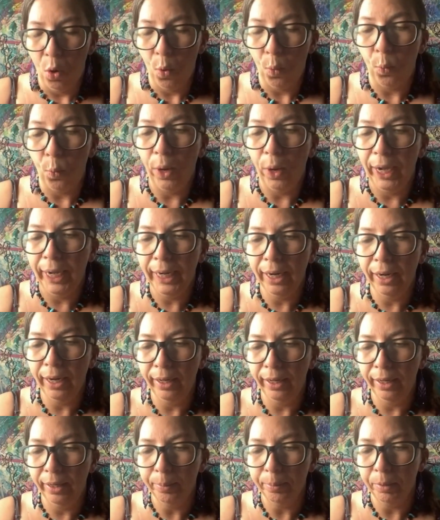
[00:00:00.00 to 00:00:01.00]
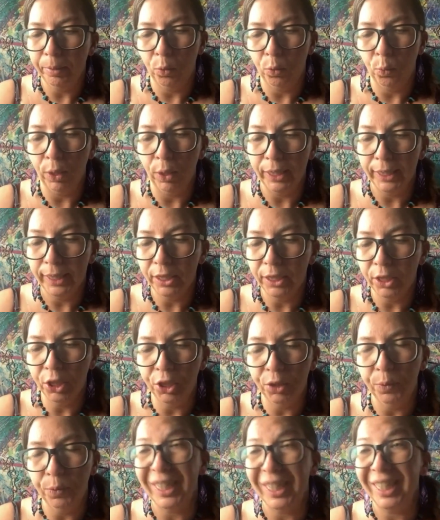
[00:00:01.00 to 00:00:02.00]
When I am wanting to
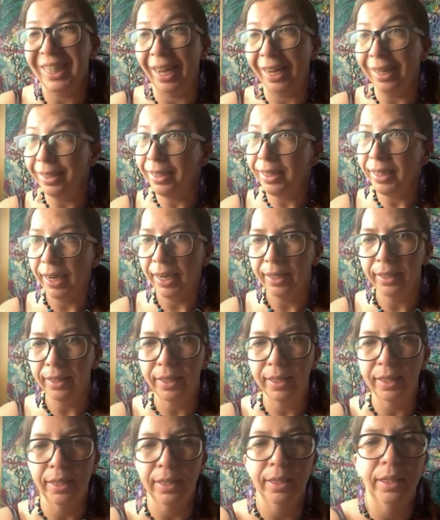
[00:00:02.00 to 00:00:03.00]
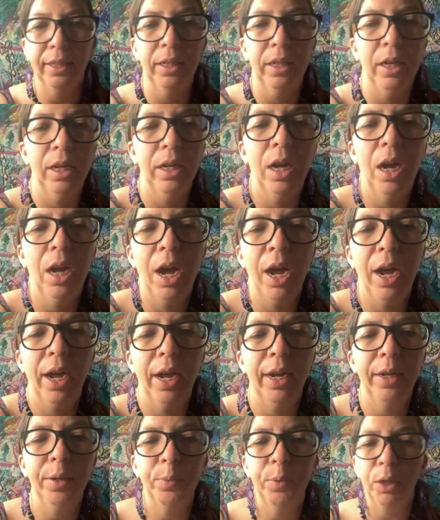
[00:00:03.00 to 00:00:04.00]
do a scent tent,
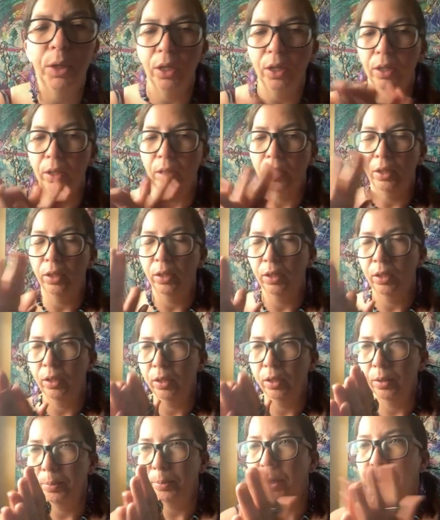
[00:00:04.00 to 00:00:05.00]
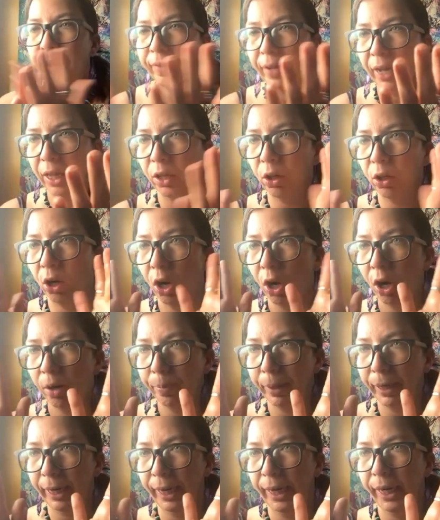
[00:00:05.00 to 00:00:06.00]
I will put Valor
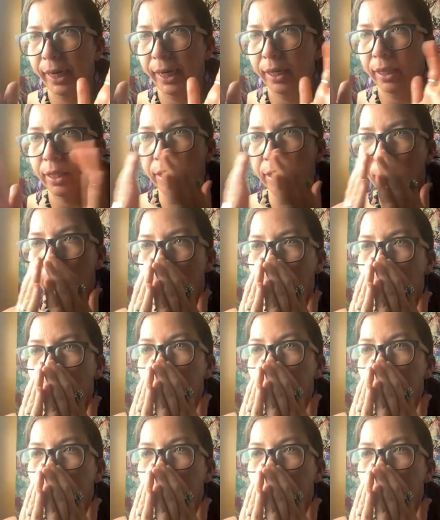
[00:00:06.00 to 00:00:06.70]
on my hands.